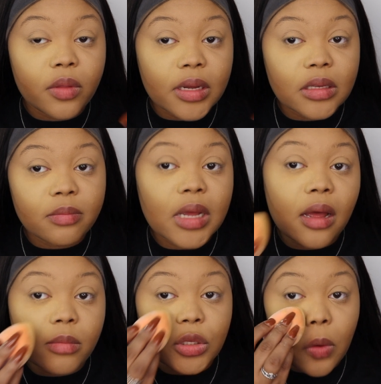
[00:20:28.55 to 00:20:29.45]
Like
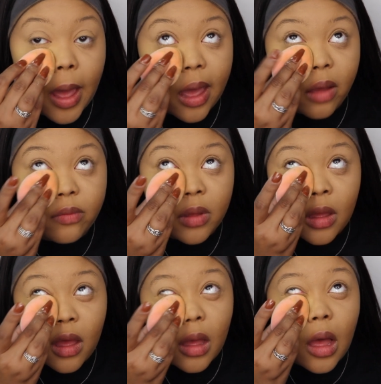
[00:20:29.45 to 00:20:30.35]
sometimes you'll have
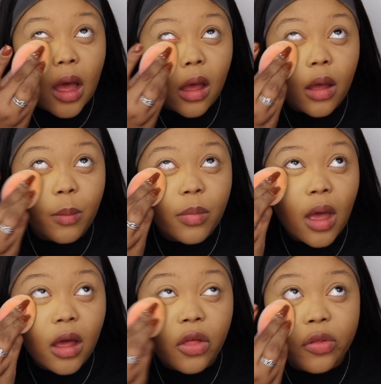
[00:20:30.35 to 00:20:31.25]

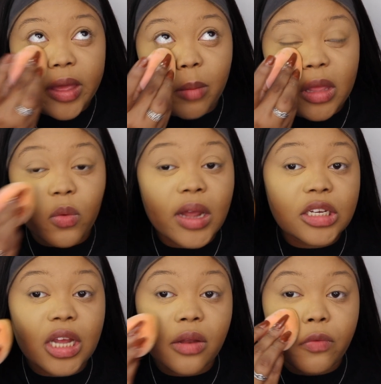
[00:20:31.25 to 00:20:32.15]
a color that can be the right
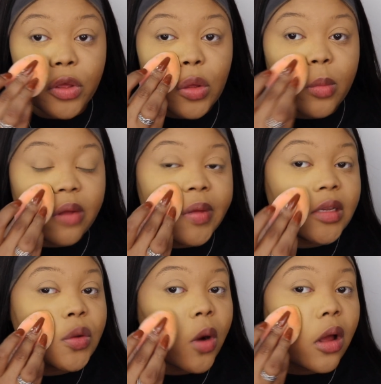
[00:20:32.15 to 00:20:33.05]
shade for you, but if
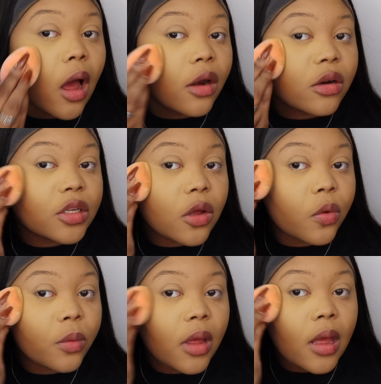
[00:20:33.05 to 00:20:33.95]
it's the wrong
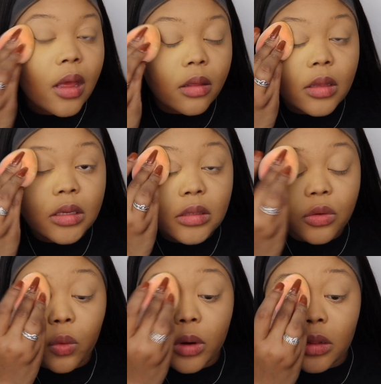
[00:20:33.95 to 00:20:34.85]
undertone, then it's
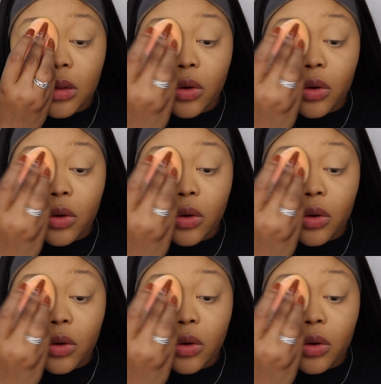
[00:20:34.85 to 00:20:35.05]
still going to look